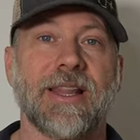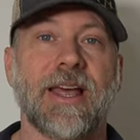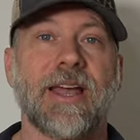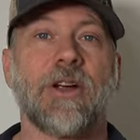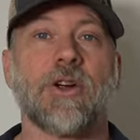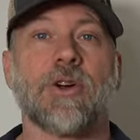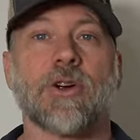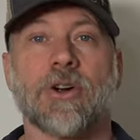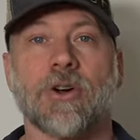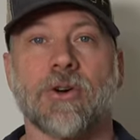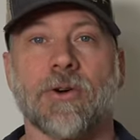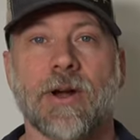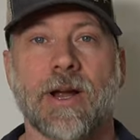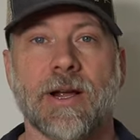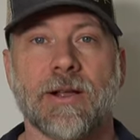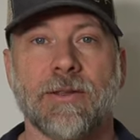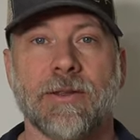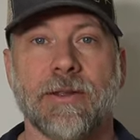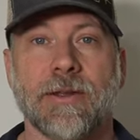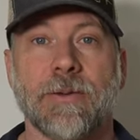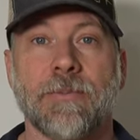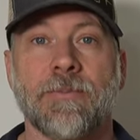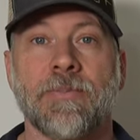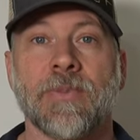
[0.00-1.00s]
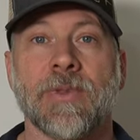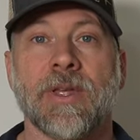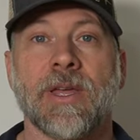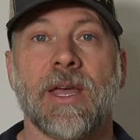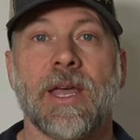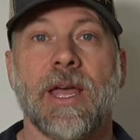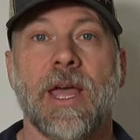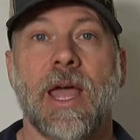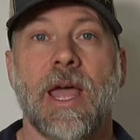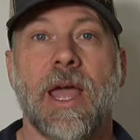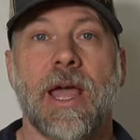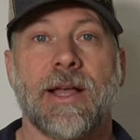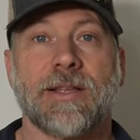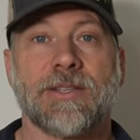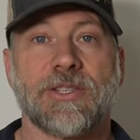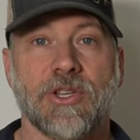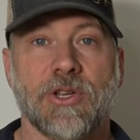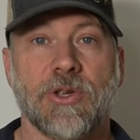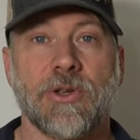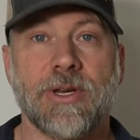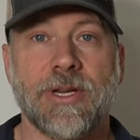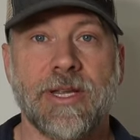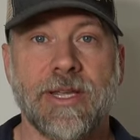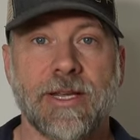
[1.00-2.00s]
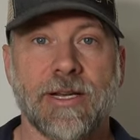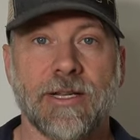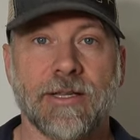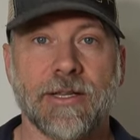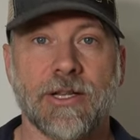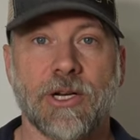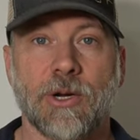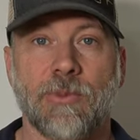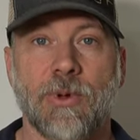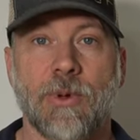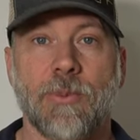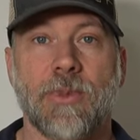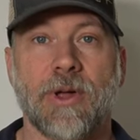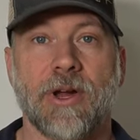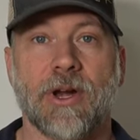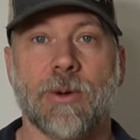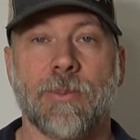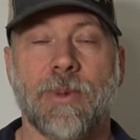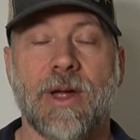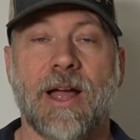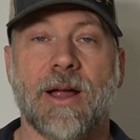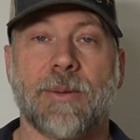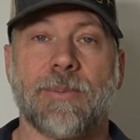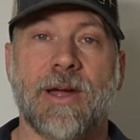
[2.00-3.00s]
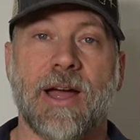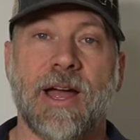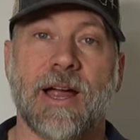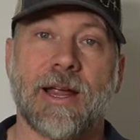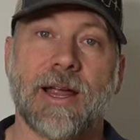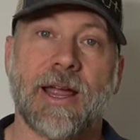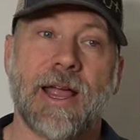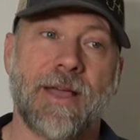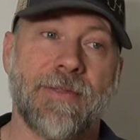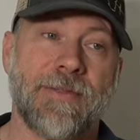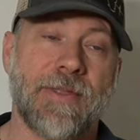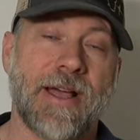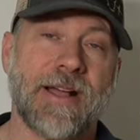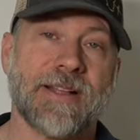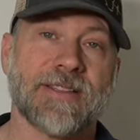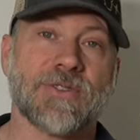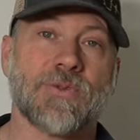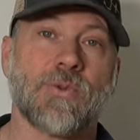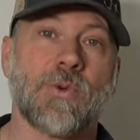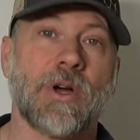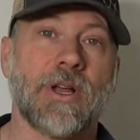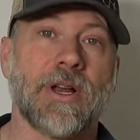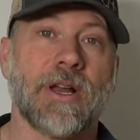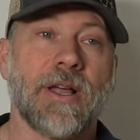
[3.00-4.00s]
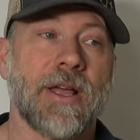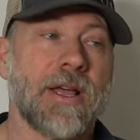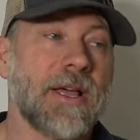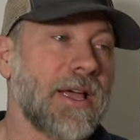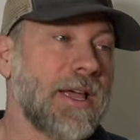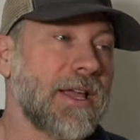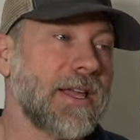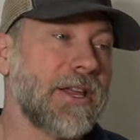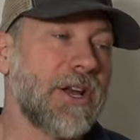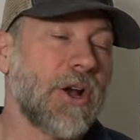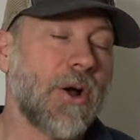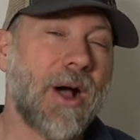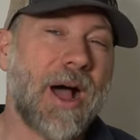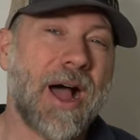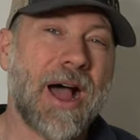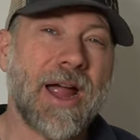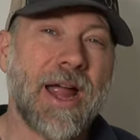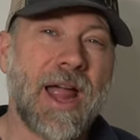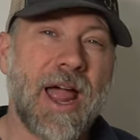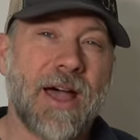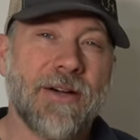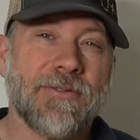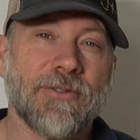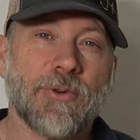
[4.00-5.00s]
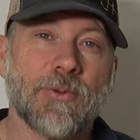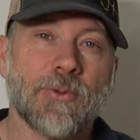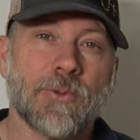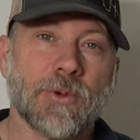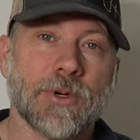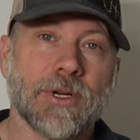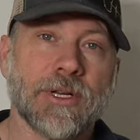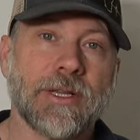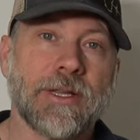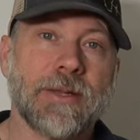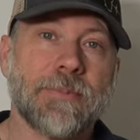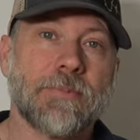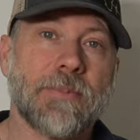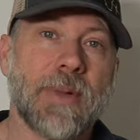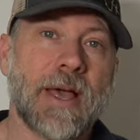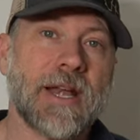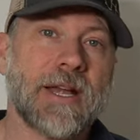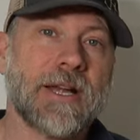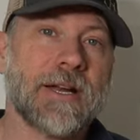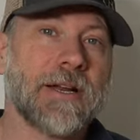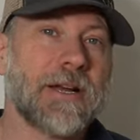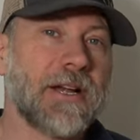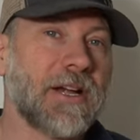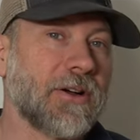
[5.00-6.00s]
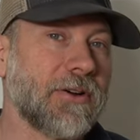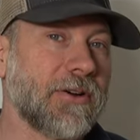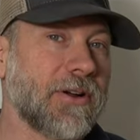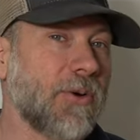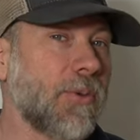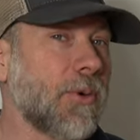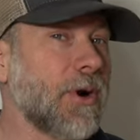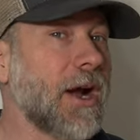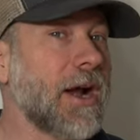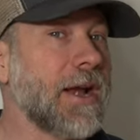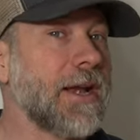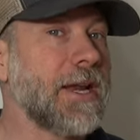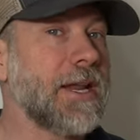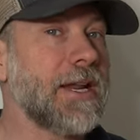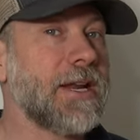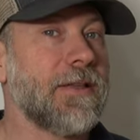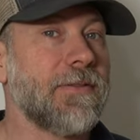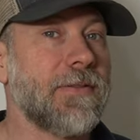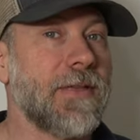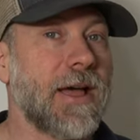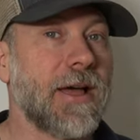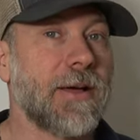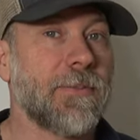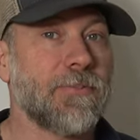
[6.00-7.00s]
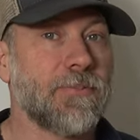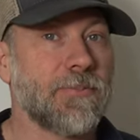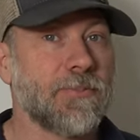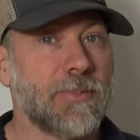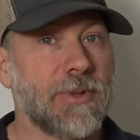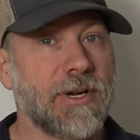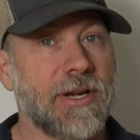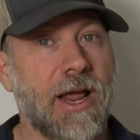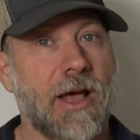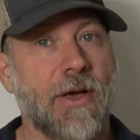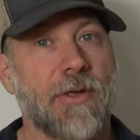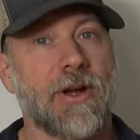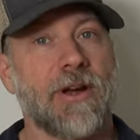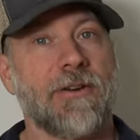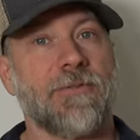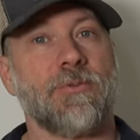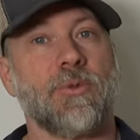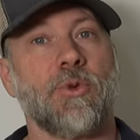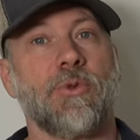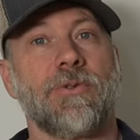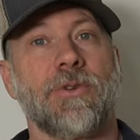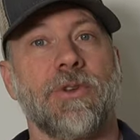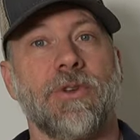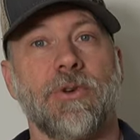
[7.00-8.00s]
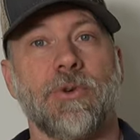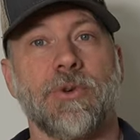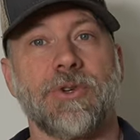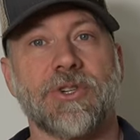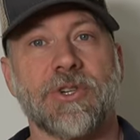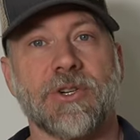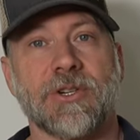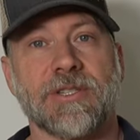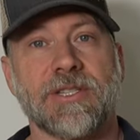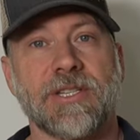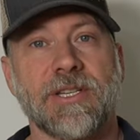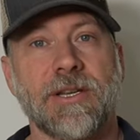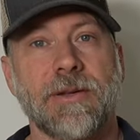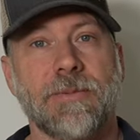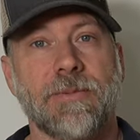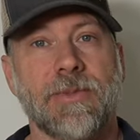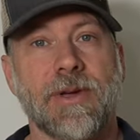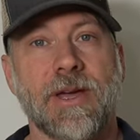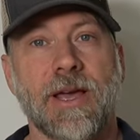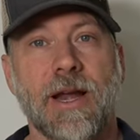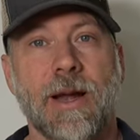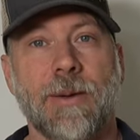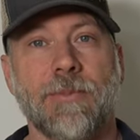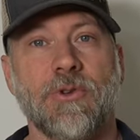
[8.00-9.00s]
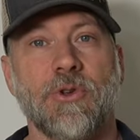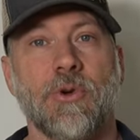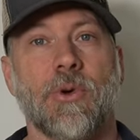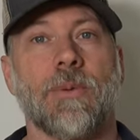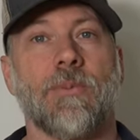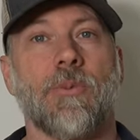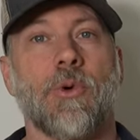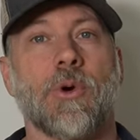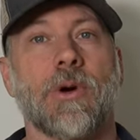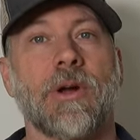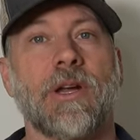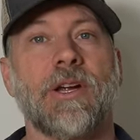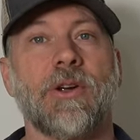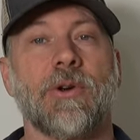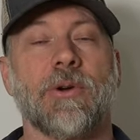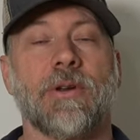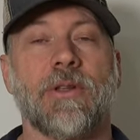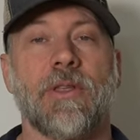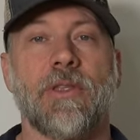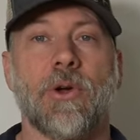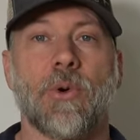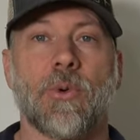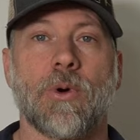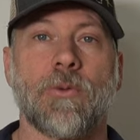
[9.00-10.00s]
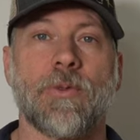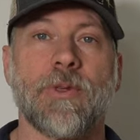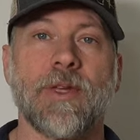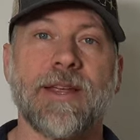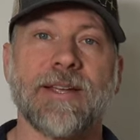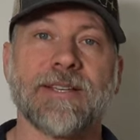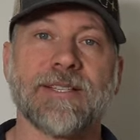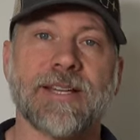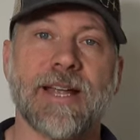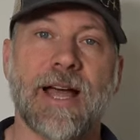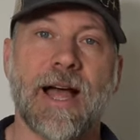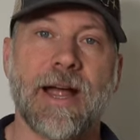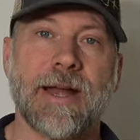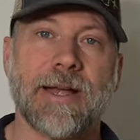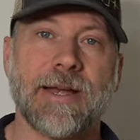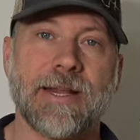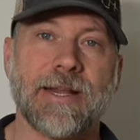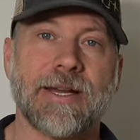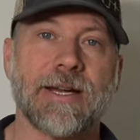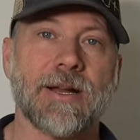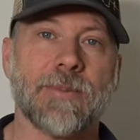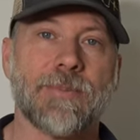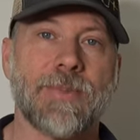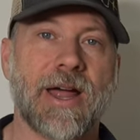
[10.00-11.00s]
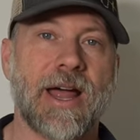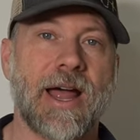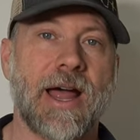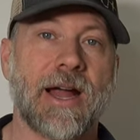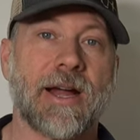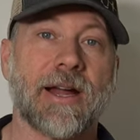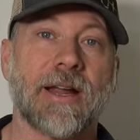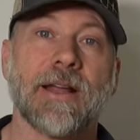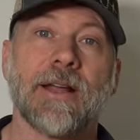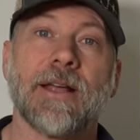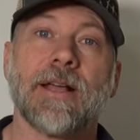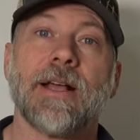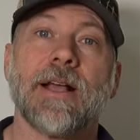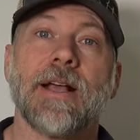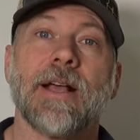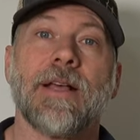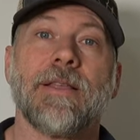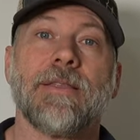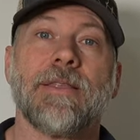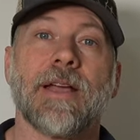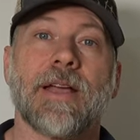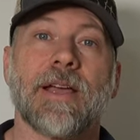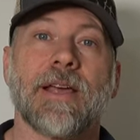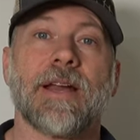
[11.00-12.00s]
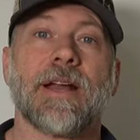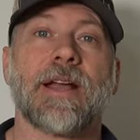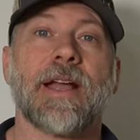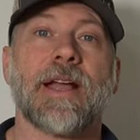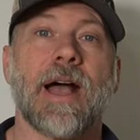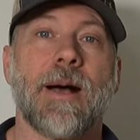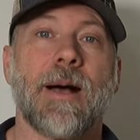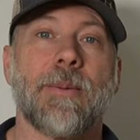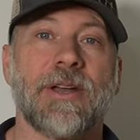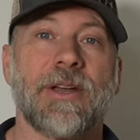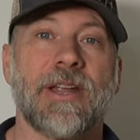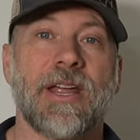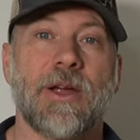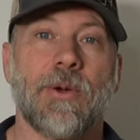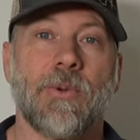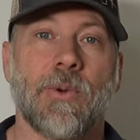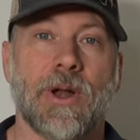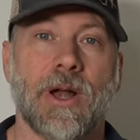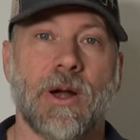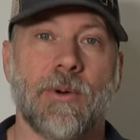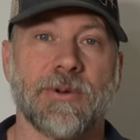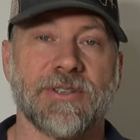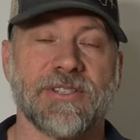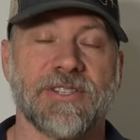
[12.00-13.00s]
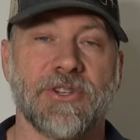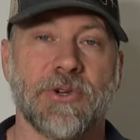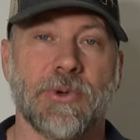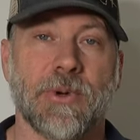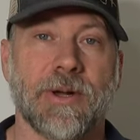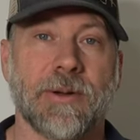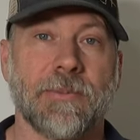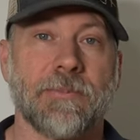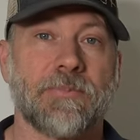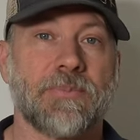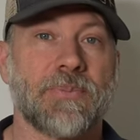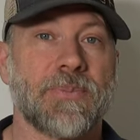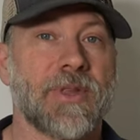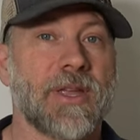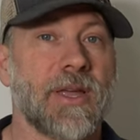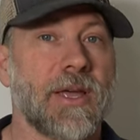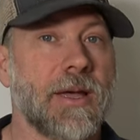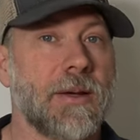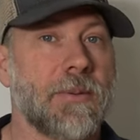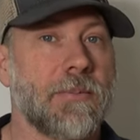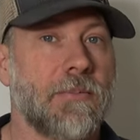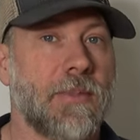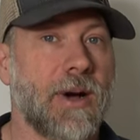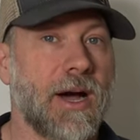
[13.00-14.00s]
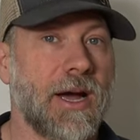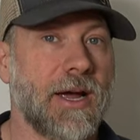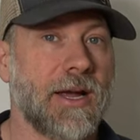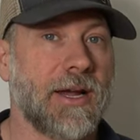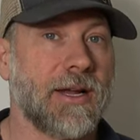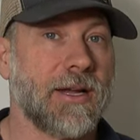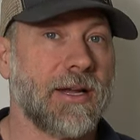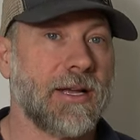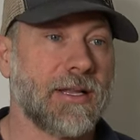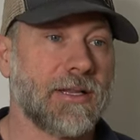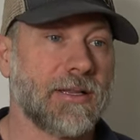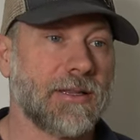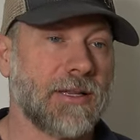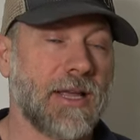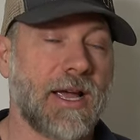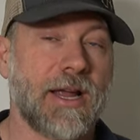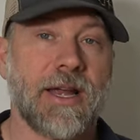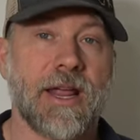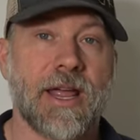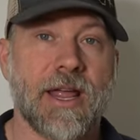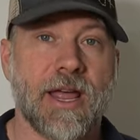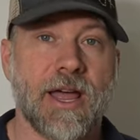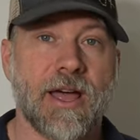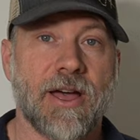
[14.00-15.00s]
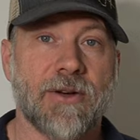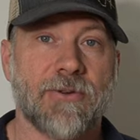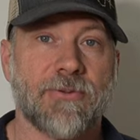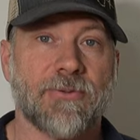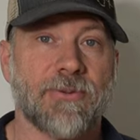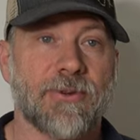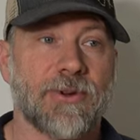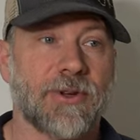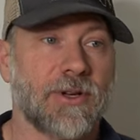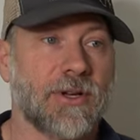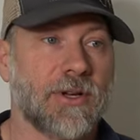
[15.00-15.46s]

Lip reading: layer correctly, and so you need a little bit bigger backpack. And that's what, you know, I haven't really been in an area where I needed that. But now that I've moved to New Jersey and I'm doing more here in the Northeast, I needed a pack that could accommodate what I was doing. My light AF